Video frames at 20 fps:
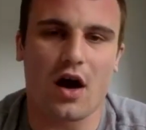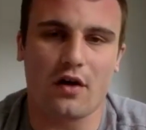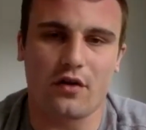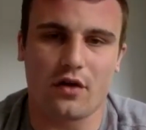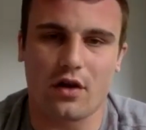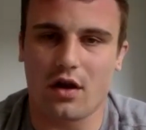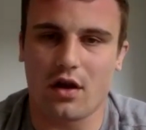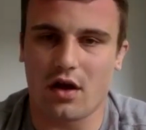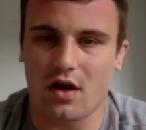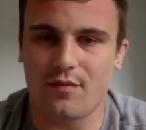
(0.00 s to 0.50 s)

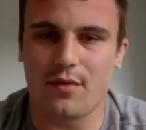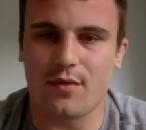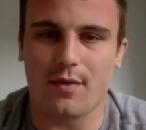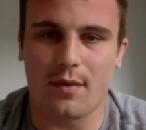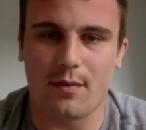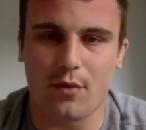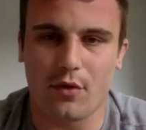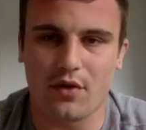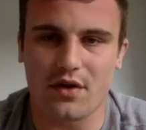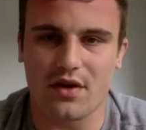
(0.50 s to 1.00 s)
I put my
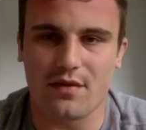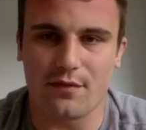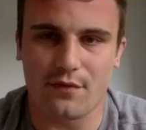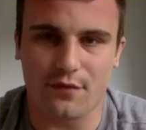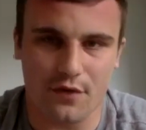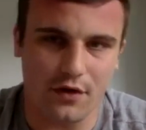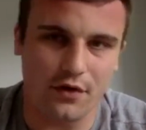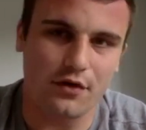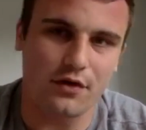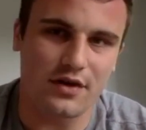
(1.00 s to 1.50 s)
body in
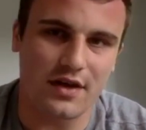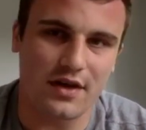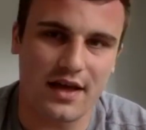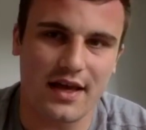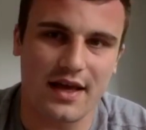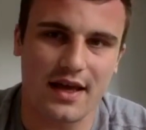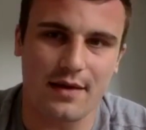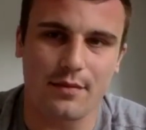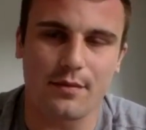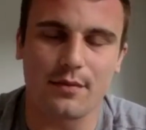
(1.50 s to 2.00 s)
front and gone to
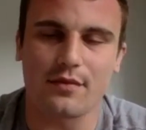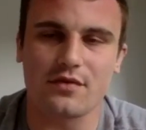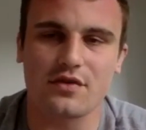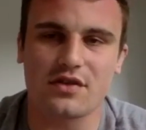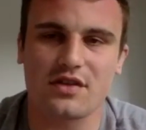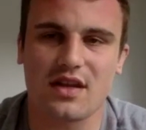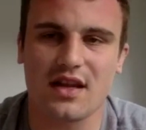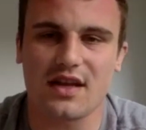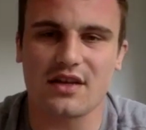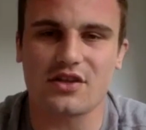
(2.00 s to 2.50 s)
hit him, and we just
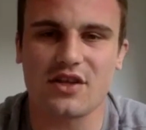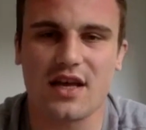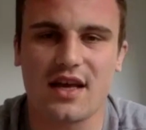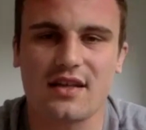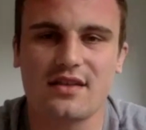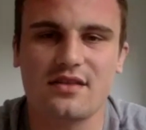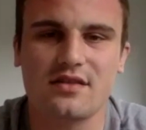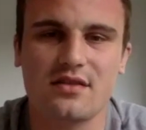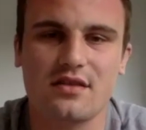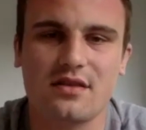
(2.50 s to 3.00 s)
clashed
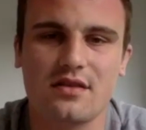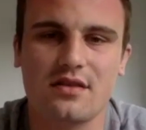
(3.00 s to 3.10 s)
heads.